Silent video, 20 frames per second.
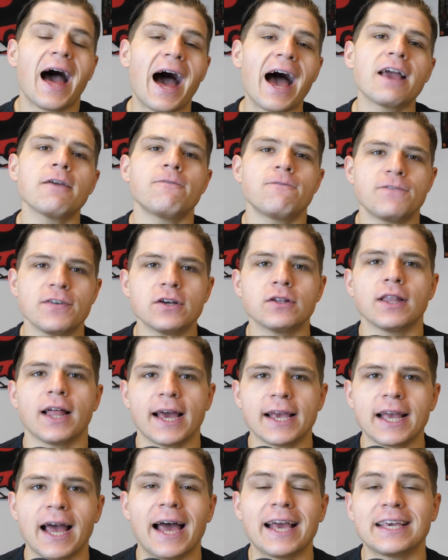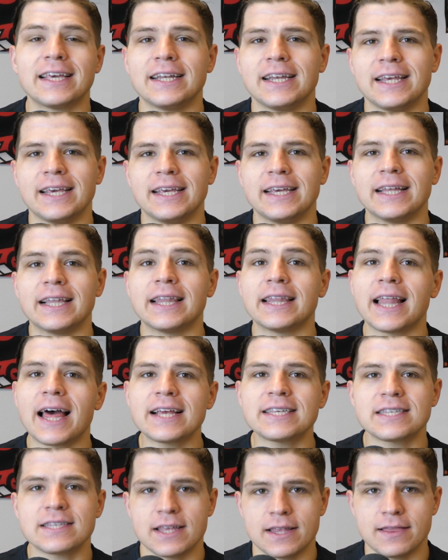I feel like I can eat
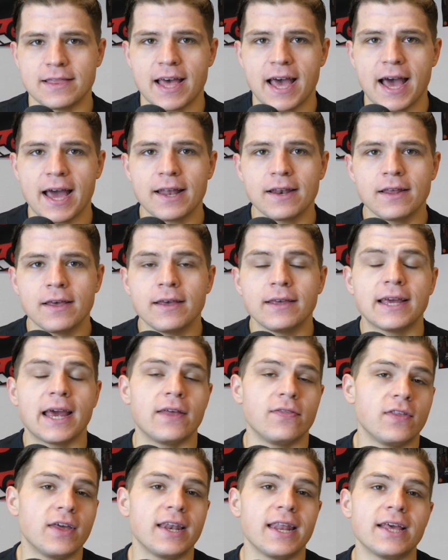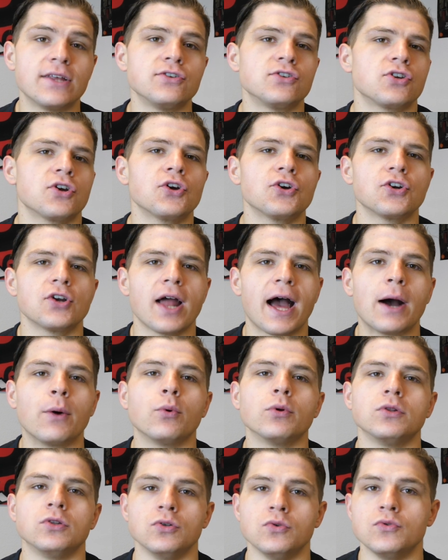less than that. And then in turn, I
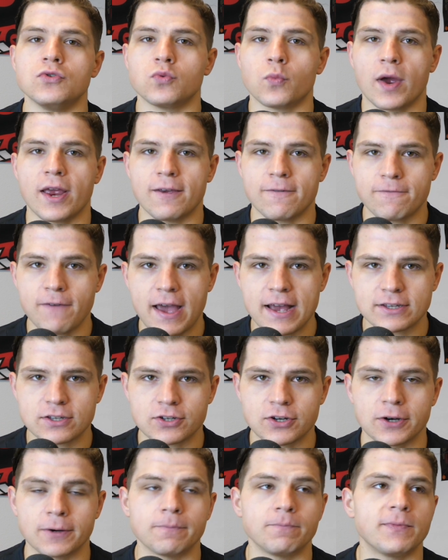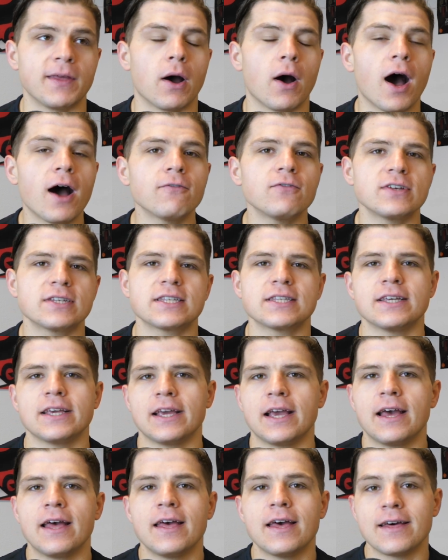will lose weight faster. Now,
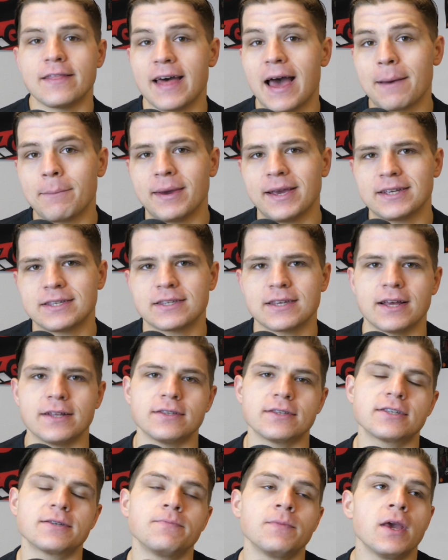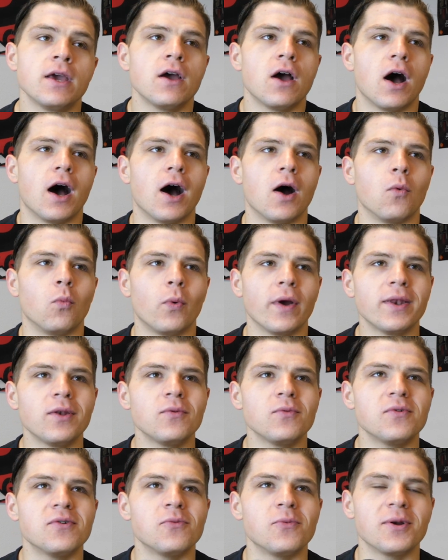obviously, that makes sense.
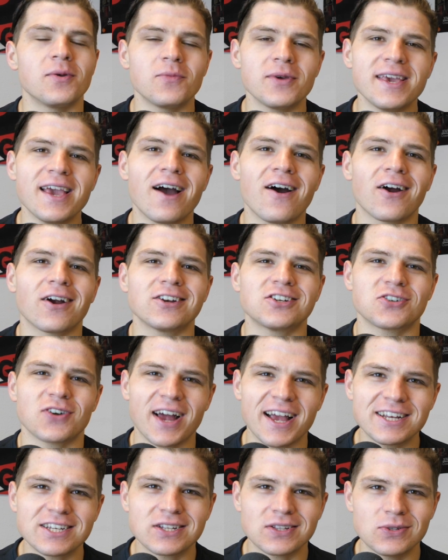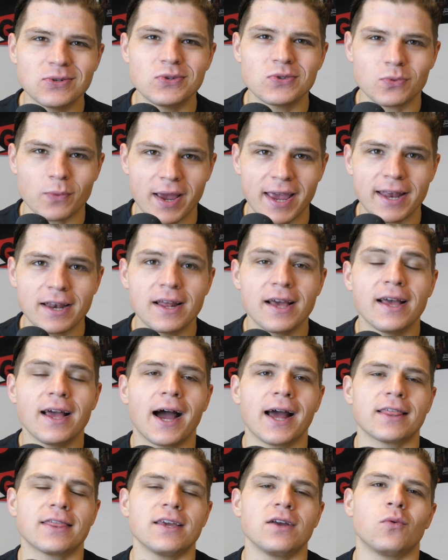When we are trying to lose weight,
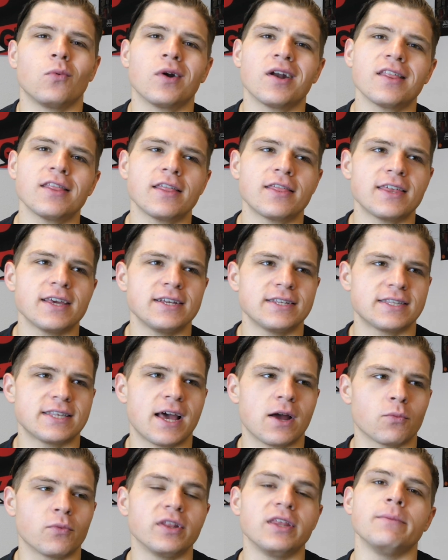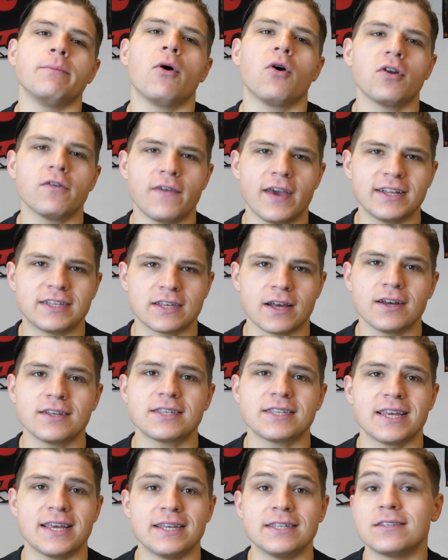I think one of the things that really motivates
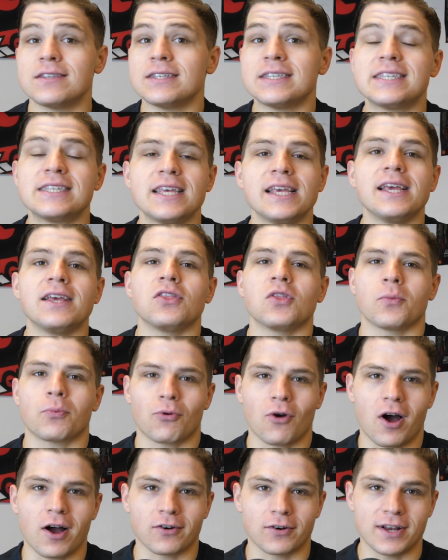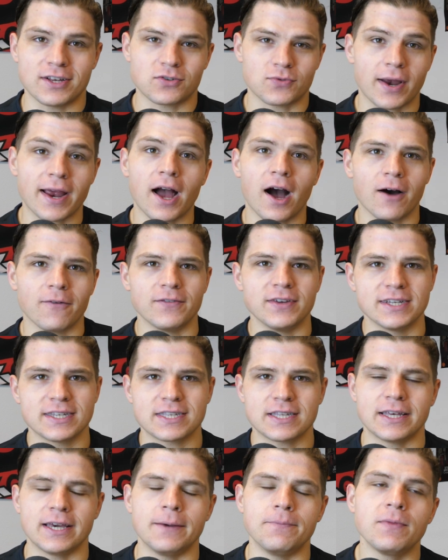us is seeing the progress, right?
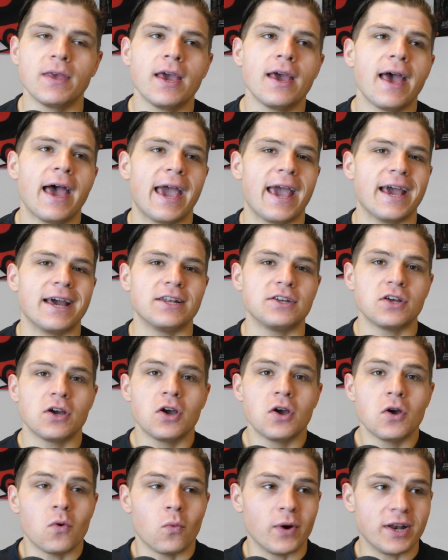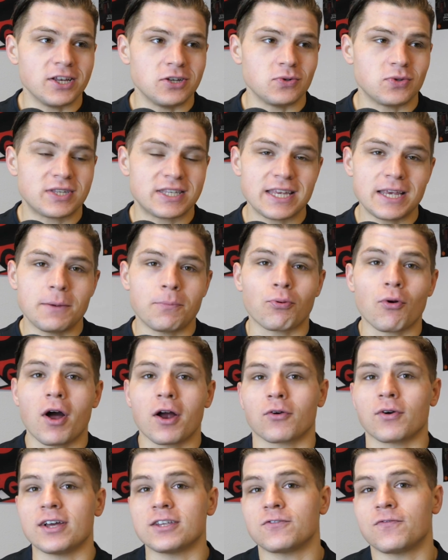Obviously. And when you see
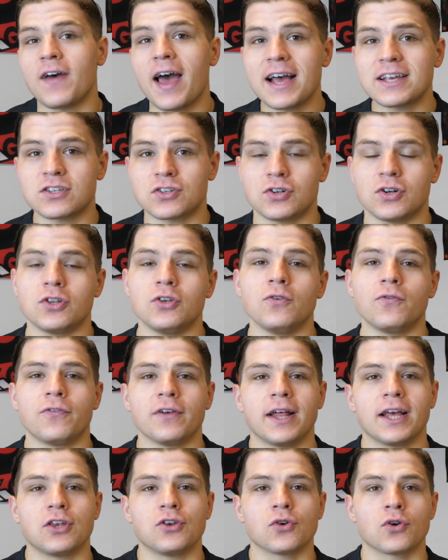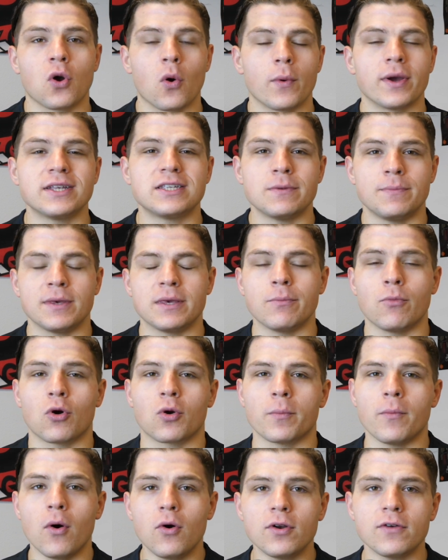progress faster, you feel like you're going to be
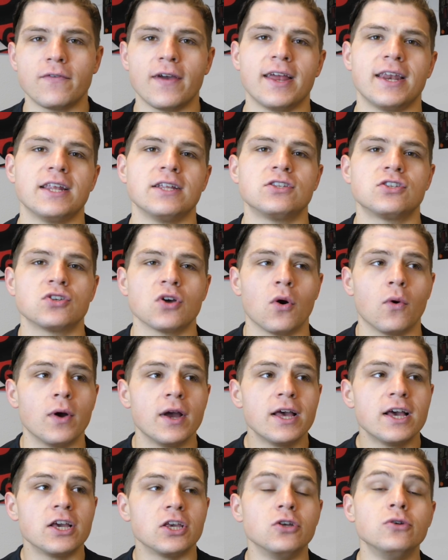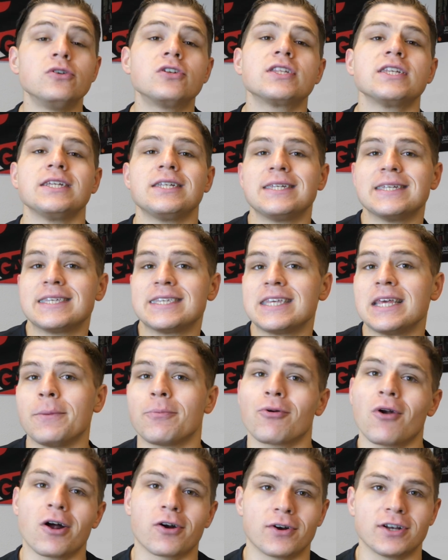more motivated. So usually to see
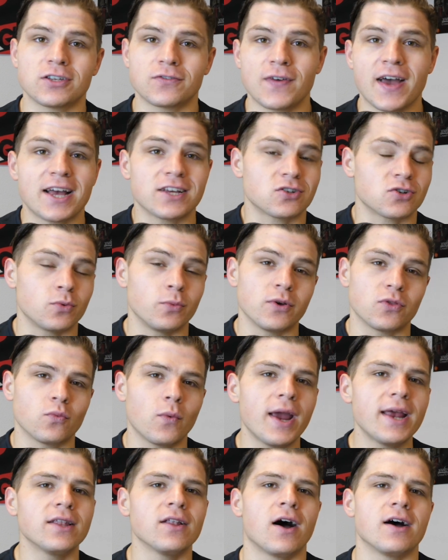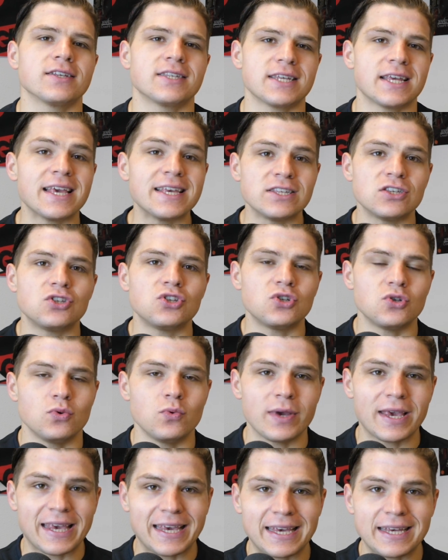progress faster with weight loss is
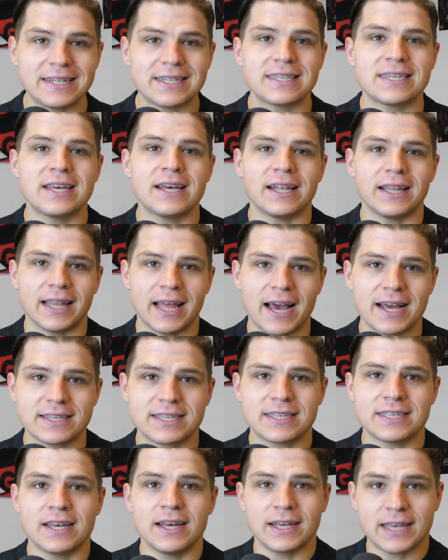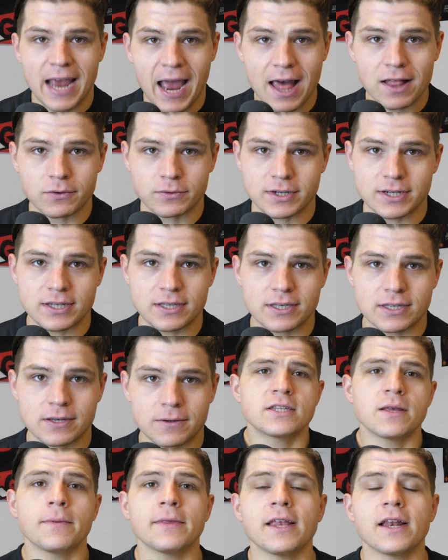to eat less calories.
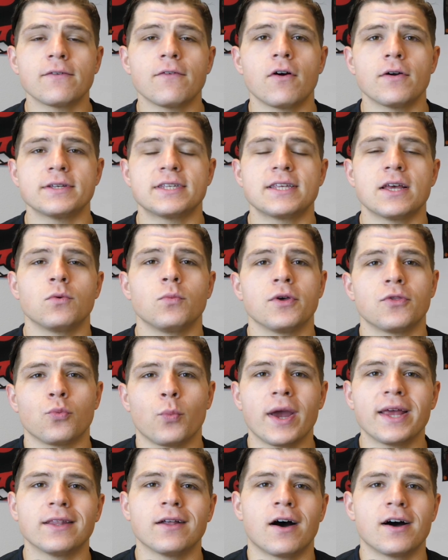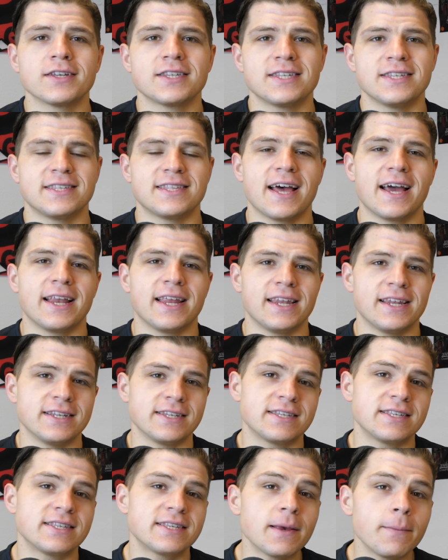Something that I've always said with weight loss is that it
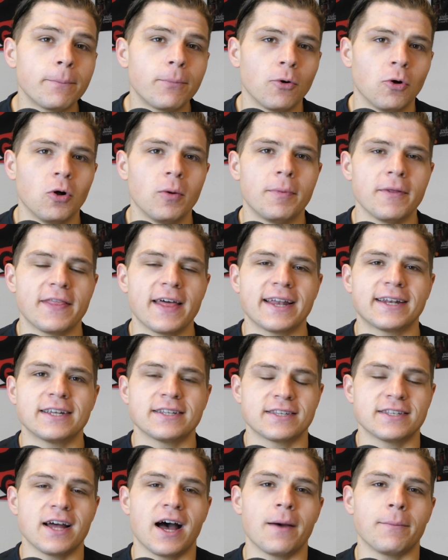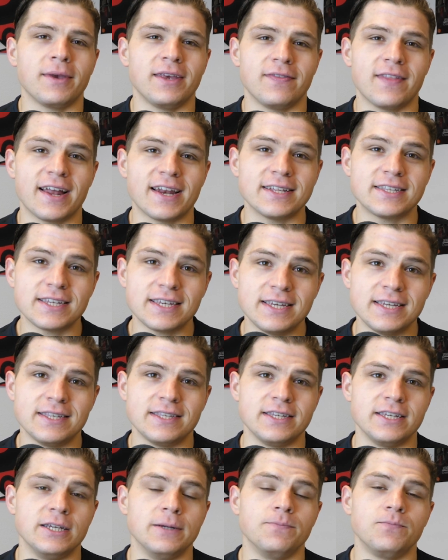is simple, but that does not mean that it's
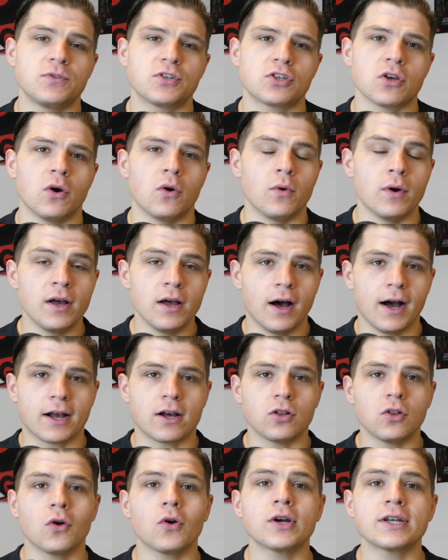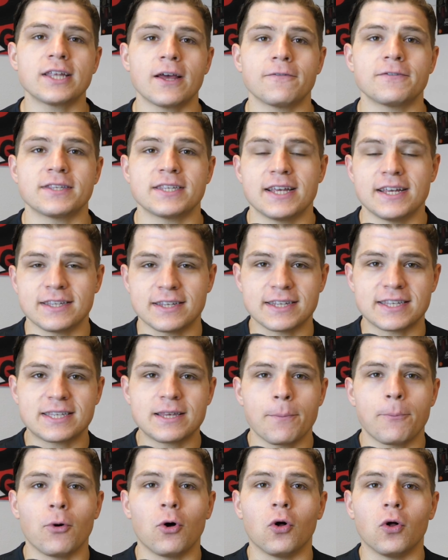easy. So a caloric deficit is a
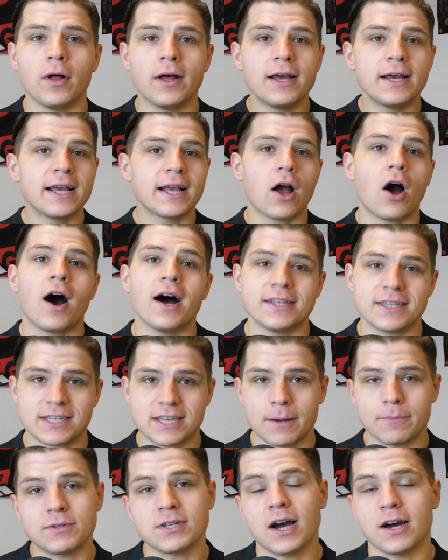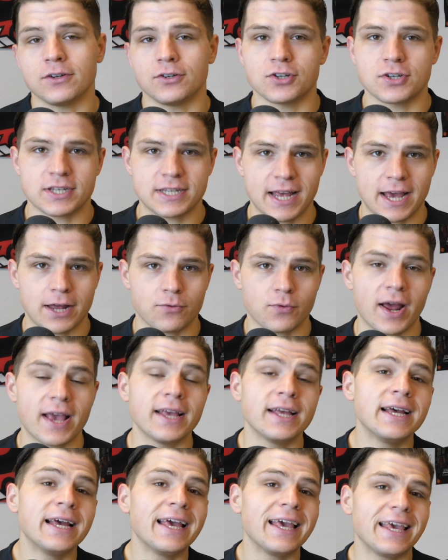simple concept to understand,
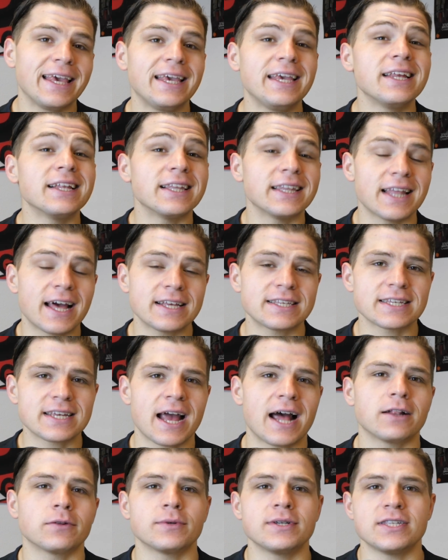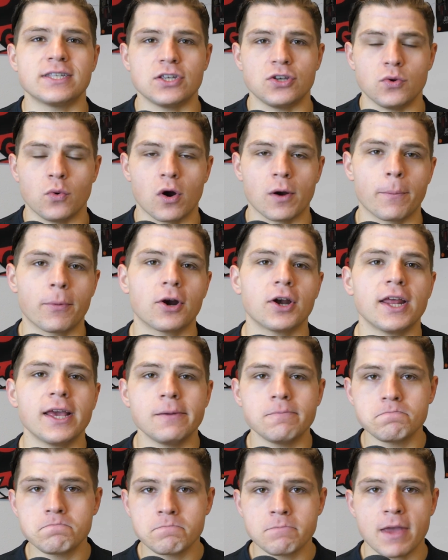right? Eat less calories than you are
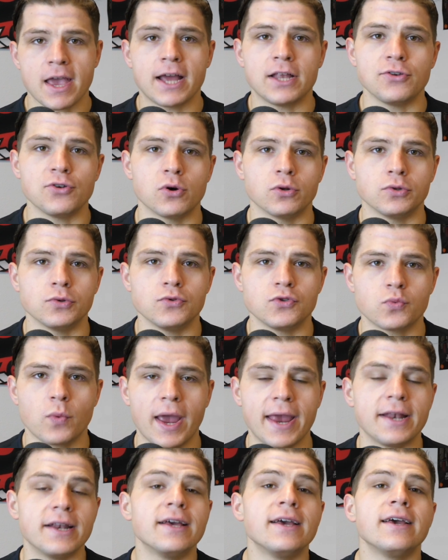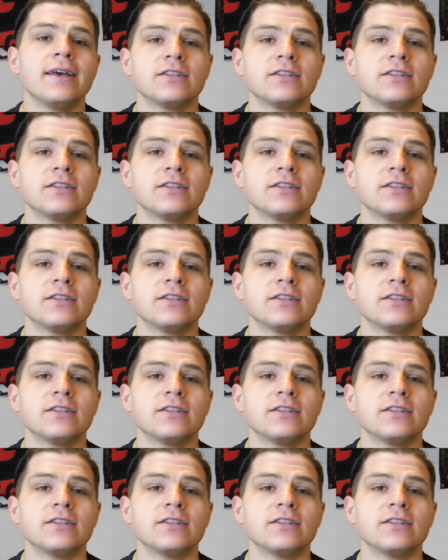burning and you'll lose weight.